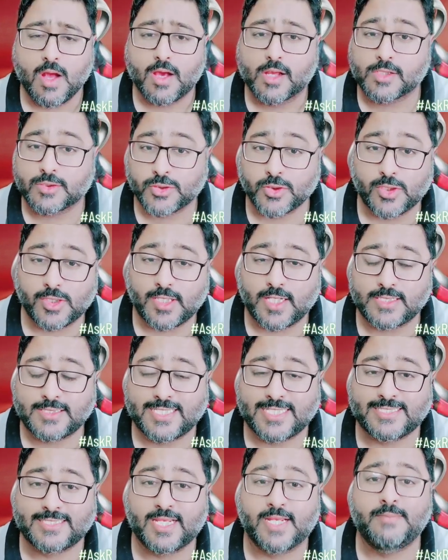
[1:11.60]
Rasulullah
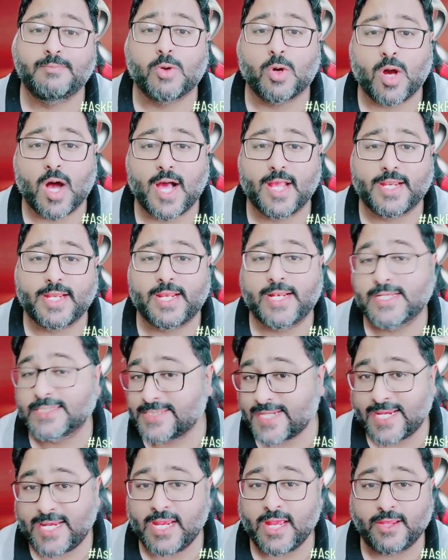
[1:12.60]
says in Bukhari, in a
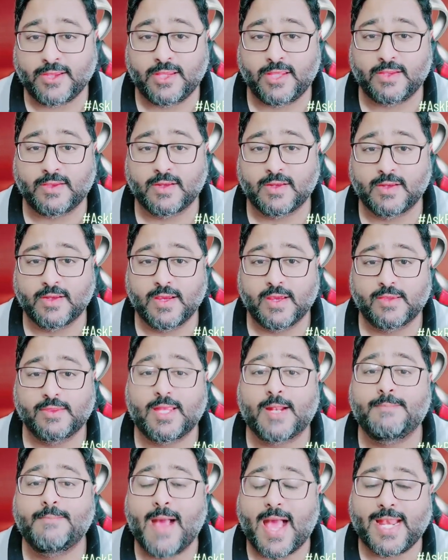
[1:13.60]
Sahih hadith,
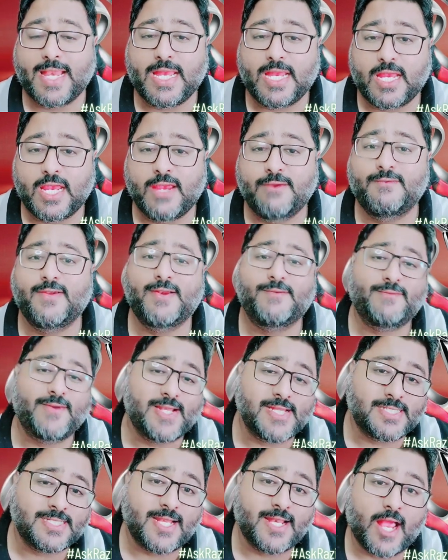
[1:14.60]
that marry even if
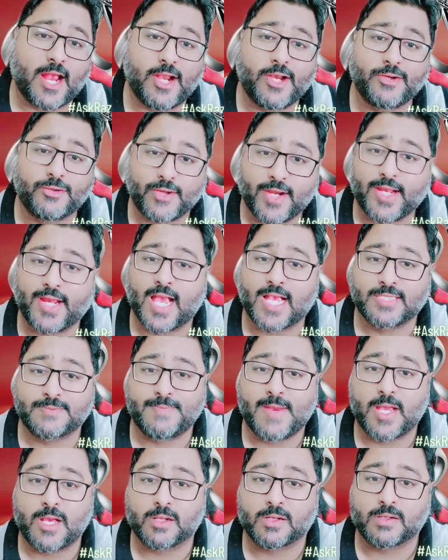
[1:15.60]
it is an iron ring as
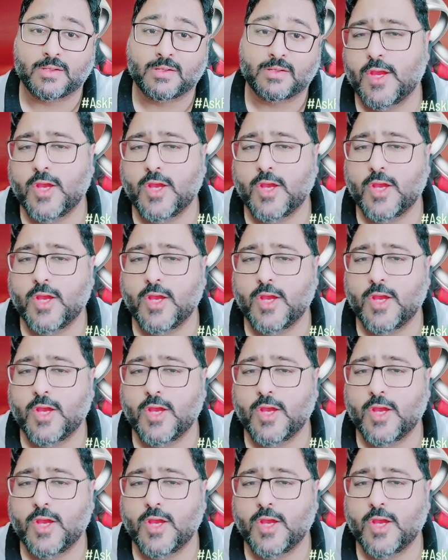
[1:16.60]
mahar.